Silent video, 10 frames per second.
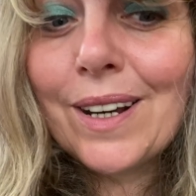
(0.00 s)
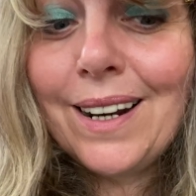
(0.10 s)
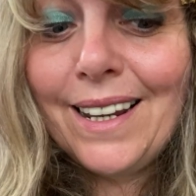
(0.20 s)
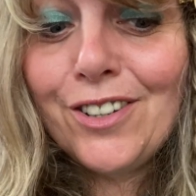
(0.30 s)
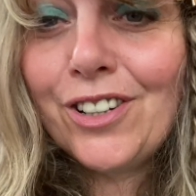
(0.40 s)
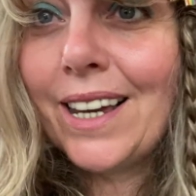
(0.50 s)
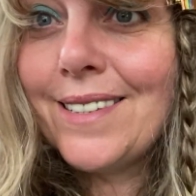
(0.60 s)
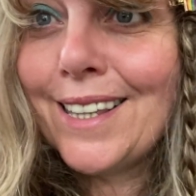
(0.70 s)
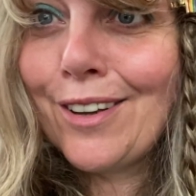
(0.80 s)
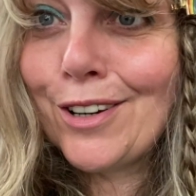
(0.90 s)

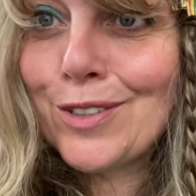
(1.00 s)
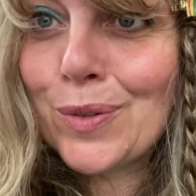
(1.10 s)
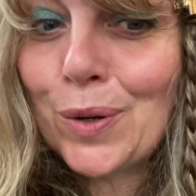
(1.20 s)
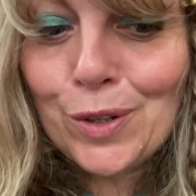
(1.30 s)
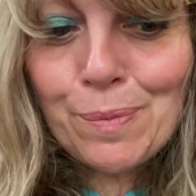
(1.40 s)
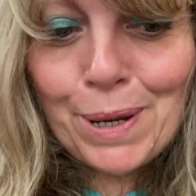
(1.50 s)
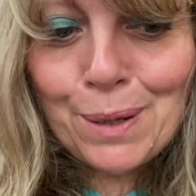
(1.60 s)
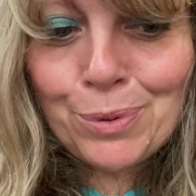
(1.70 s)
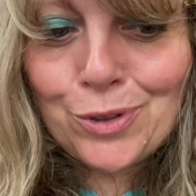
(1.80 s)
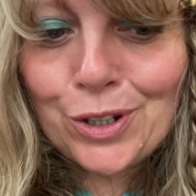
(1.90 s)
cliches in that I saw other
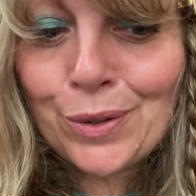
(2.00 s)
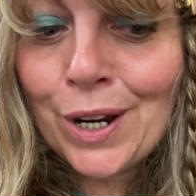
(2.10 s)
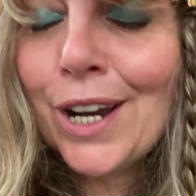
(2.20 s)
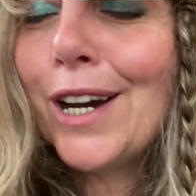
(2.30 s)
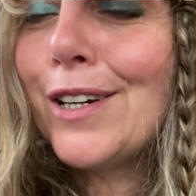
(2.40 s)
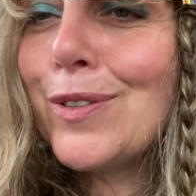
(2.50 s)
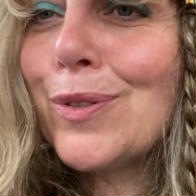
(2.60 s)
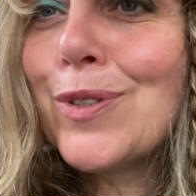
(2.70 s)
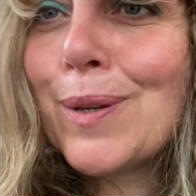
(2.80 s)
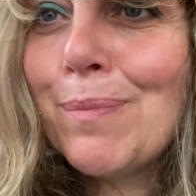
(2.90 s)
people do. I saw
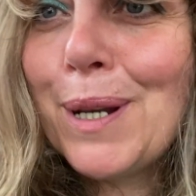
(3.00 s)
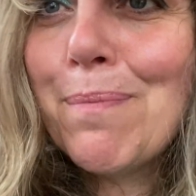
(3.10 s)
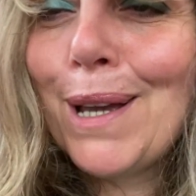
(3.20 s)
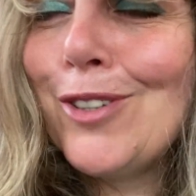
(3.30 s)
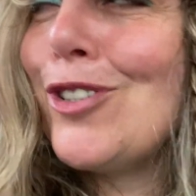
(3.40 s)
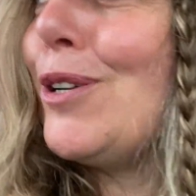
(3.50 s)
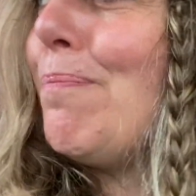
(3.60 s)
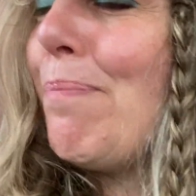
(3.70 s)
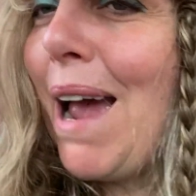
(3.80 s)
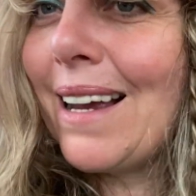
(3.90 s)
somebody
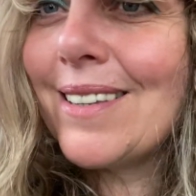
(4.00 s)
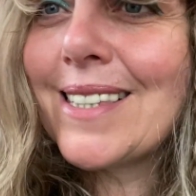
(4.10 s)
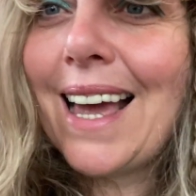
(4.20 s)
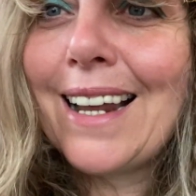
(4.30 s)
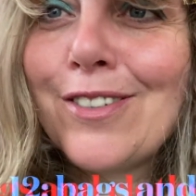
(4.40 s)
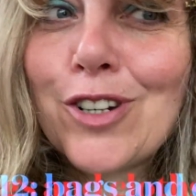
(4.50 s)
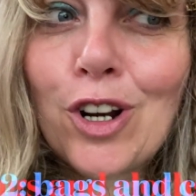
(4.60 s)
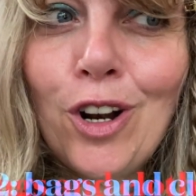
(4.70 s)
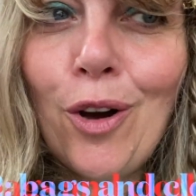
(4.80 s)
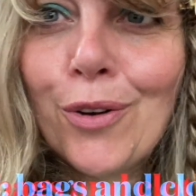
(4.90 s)
mention bags and
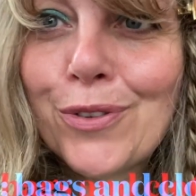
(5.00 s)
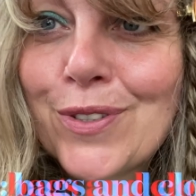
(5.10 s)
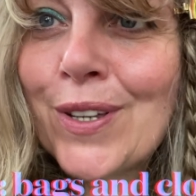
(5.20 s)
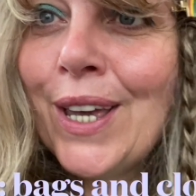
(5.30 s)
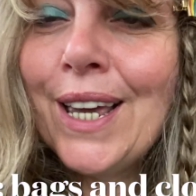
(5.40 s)
cloths.